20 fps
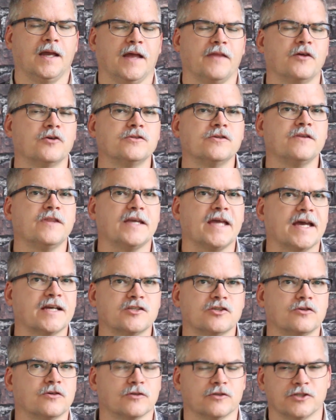And those are the
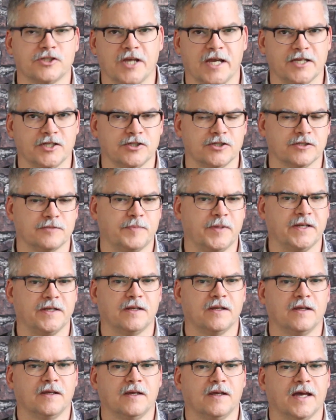external changes, but
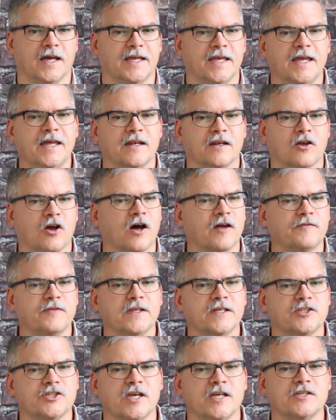again,
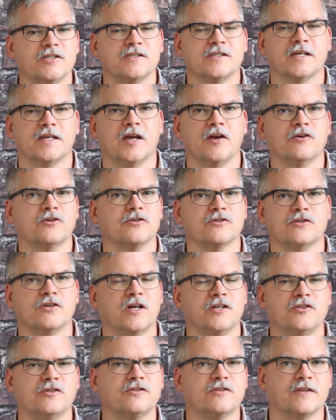conflict changes the characters,
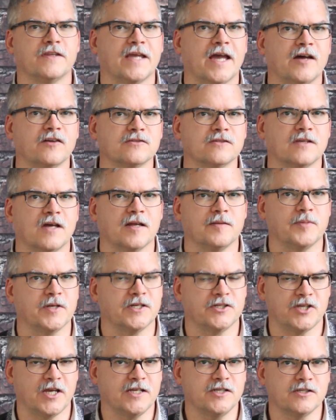not just on the outside, but
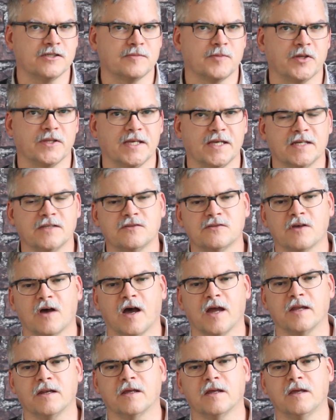it changes them on the
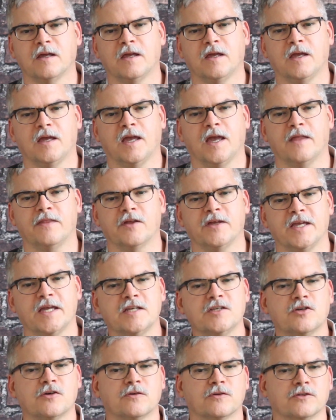inside. And the
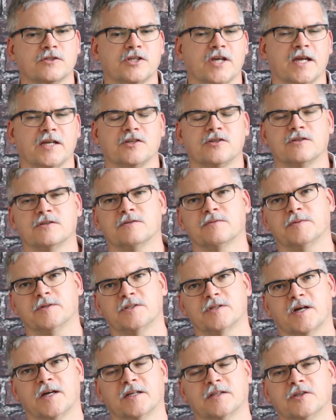internal changes,
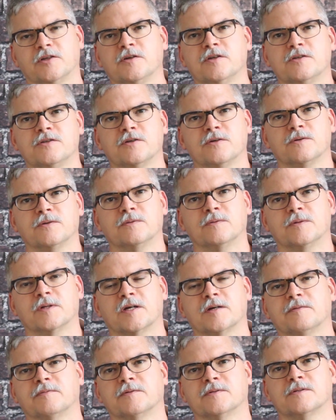which I alluded to
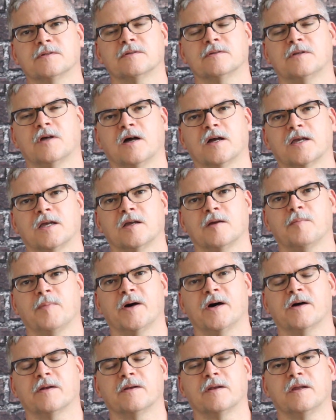when I was talking
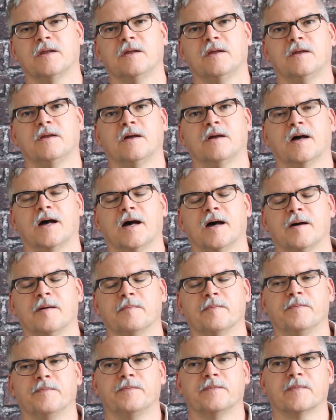about
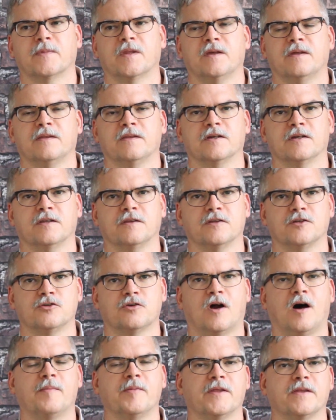um, the, the
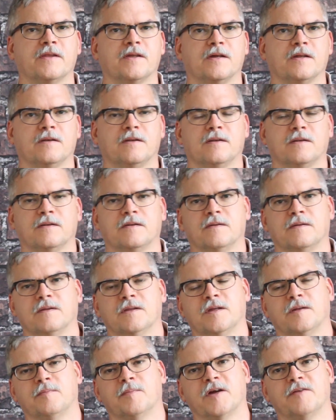trauma that,
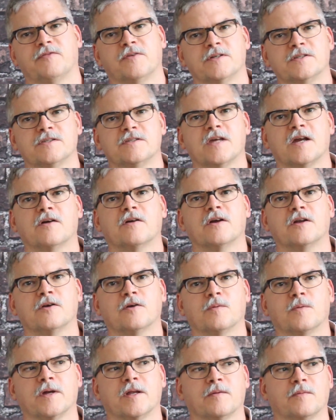that my friend Sarah
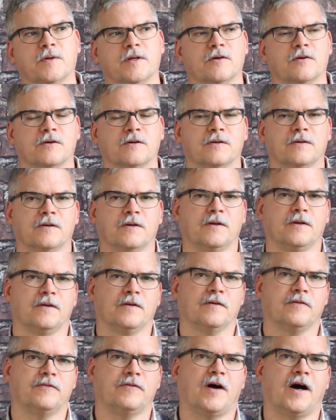underwent when her
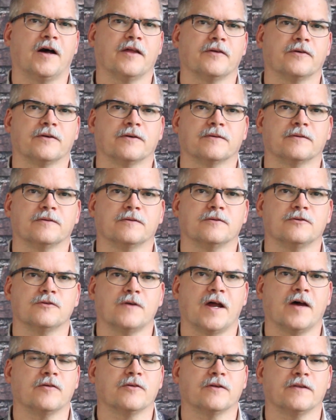father
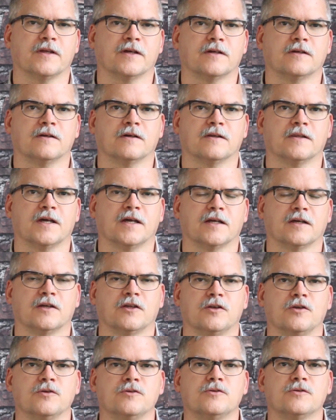drowned on, the, on that
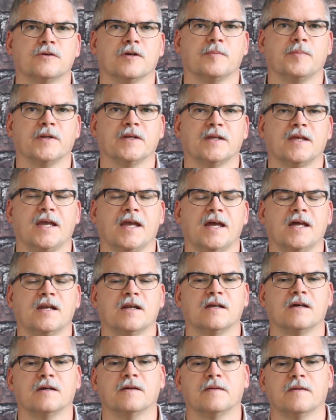canoe trip in
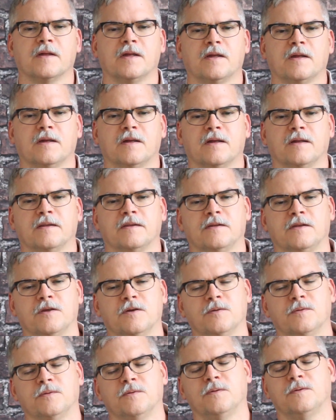Canada,
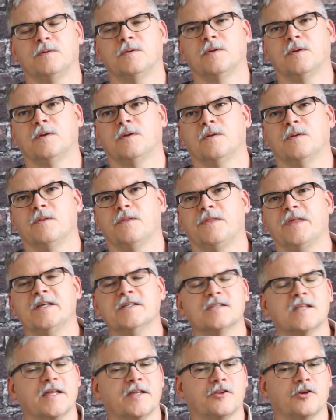you,
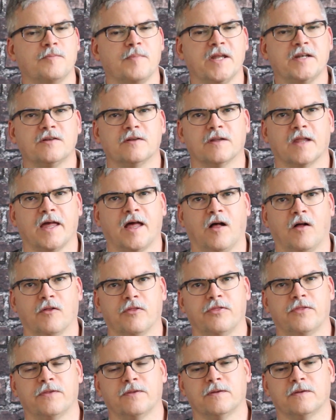things like their mental
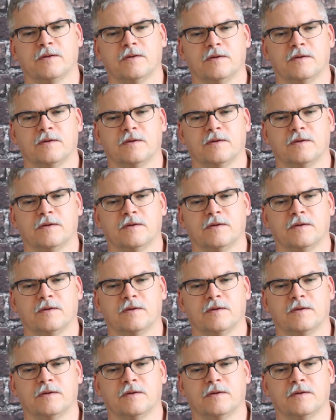health,